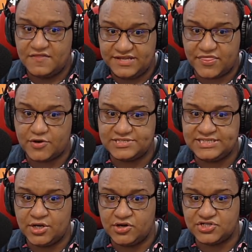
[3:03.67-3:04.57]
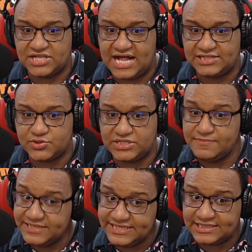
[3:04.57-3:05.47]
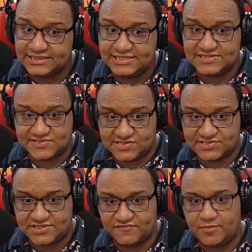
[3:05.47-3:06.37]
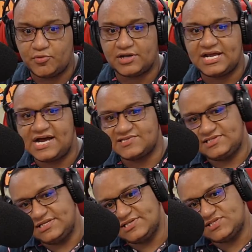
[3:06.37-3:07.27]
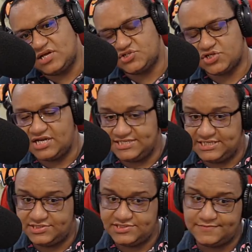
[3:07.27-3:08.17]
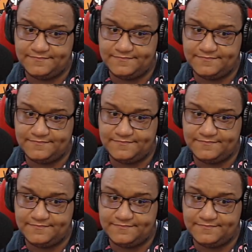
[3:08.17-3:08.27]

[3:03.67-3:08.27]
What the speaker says: The authority urged Lal to immediately desist from broadcasting such content.